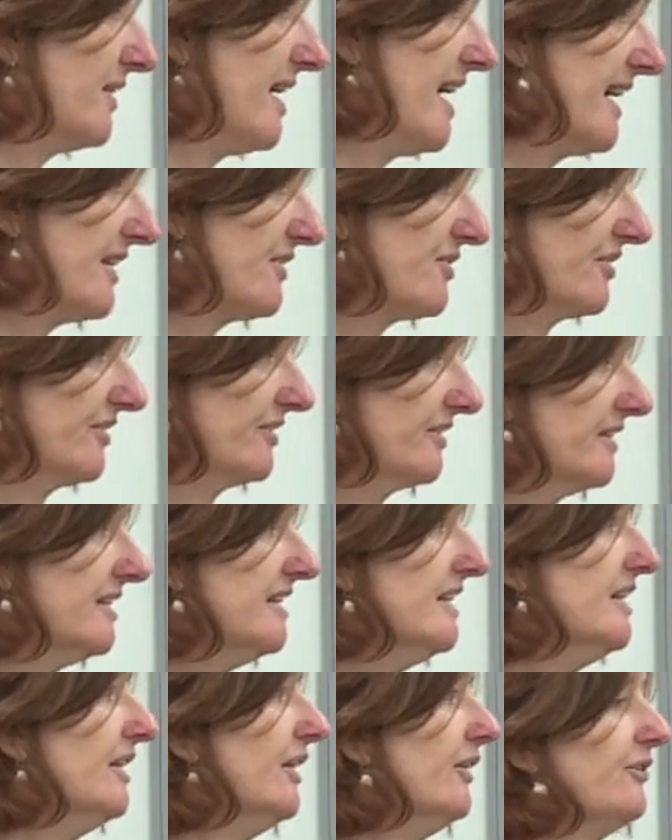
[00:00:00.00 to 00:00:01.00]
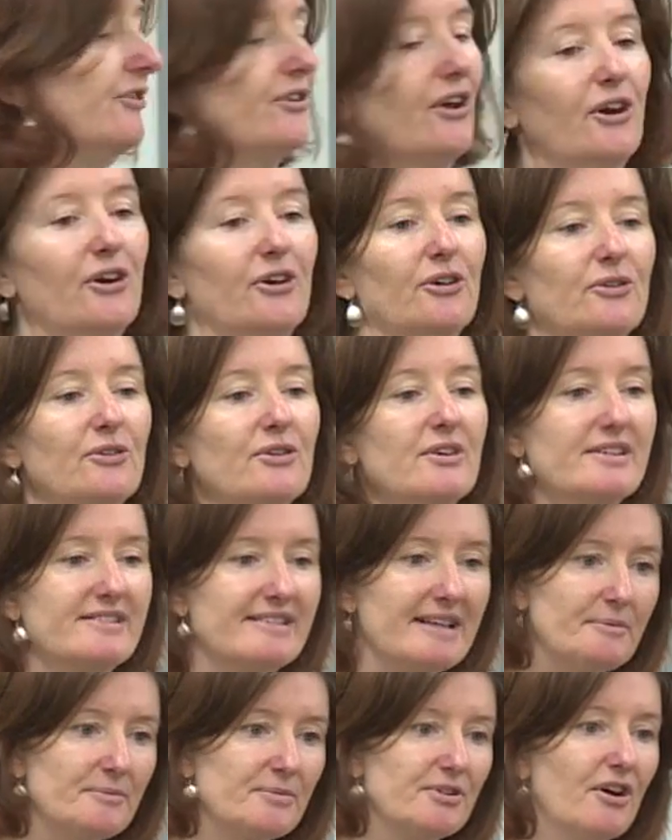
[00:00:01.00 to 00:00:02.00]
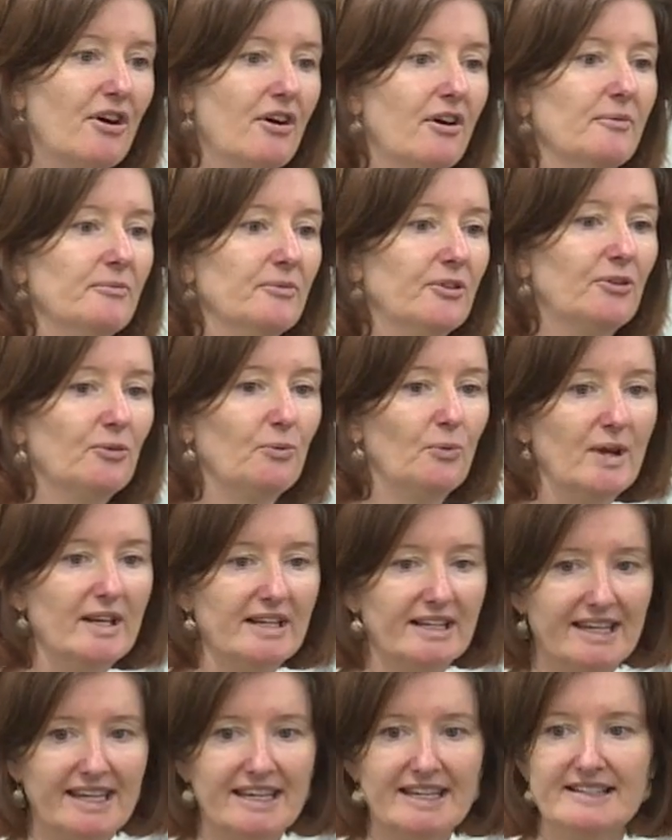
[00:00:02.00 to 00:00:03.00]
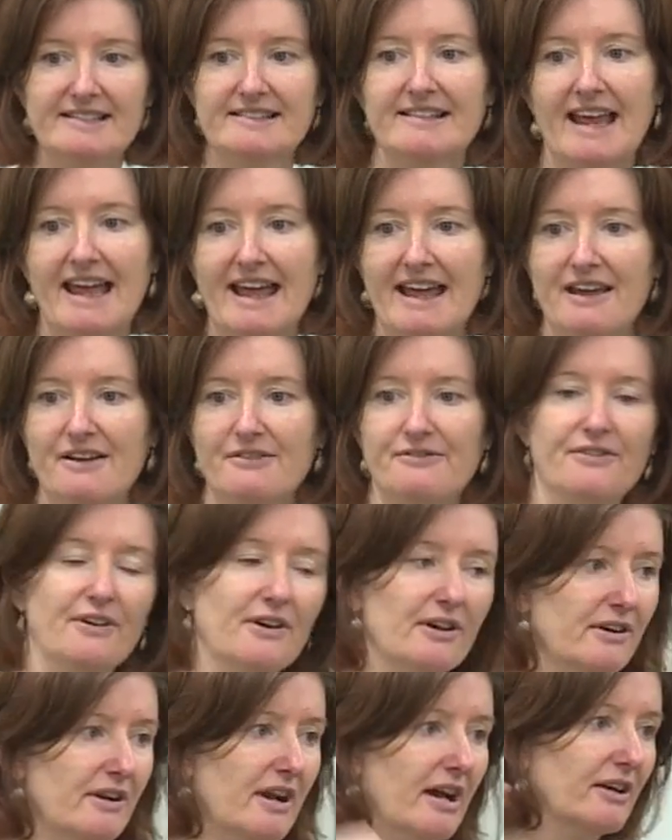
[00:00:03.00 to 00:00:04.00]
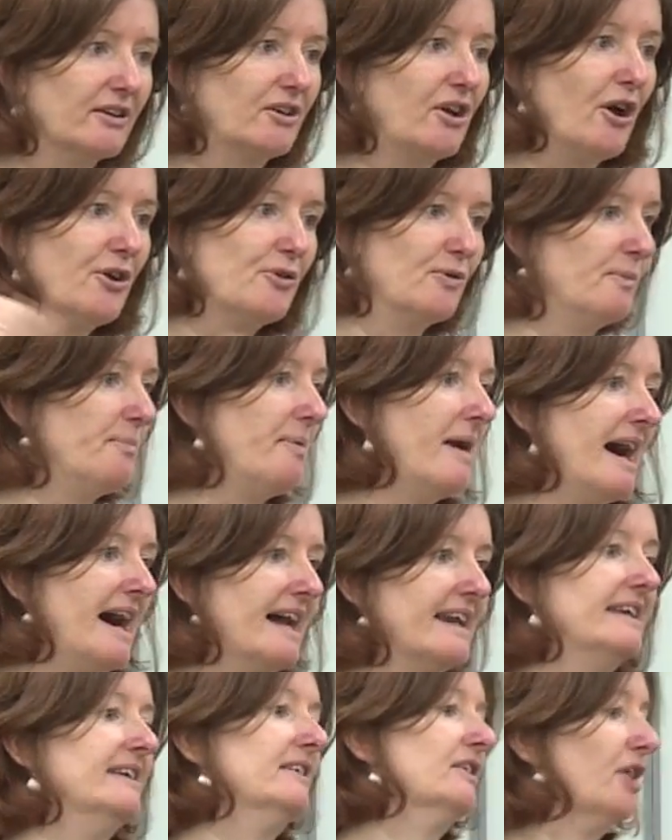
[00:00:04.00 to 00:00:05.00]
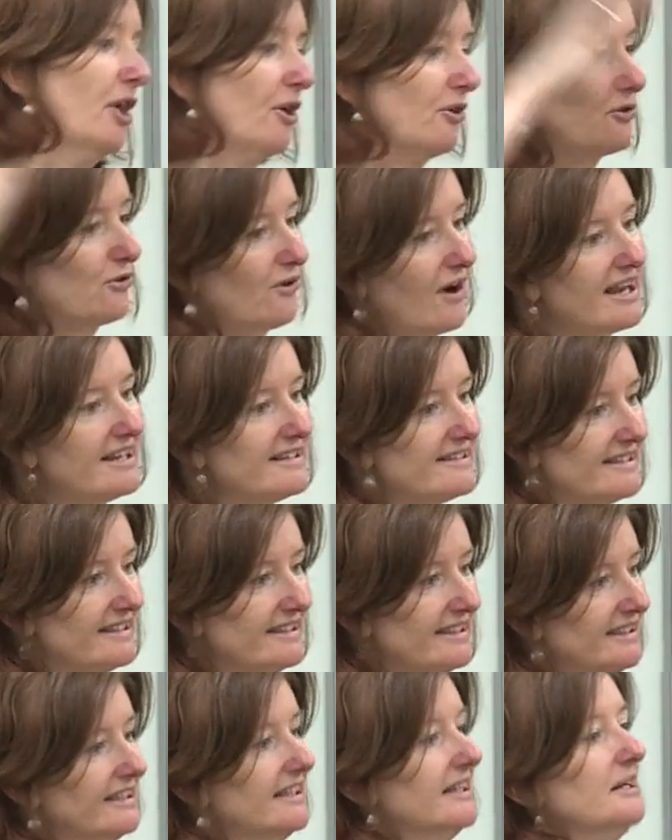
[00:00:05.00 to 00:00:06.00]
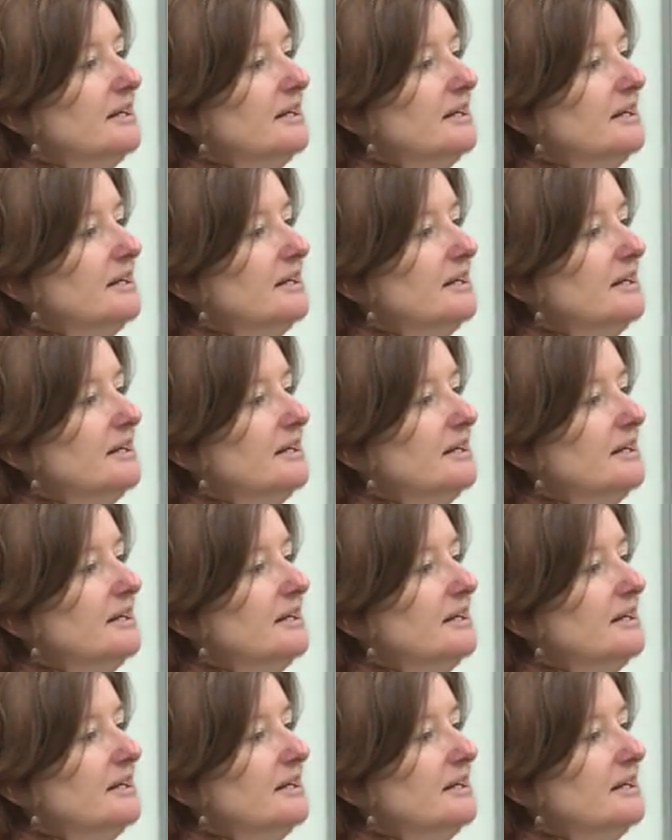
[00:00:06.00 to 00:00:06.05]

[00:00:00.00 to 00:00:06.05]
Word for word: reaction. So sometimes when kids have go to a party and go crazy,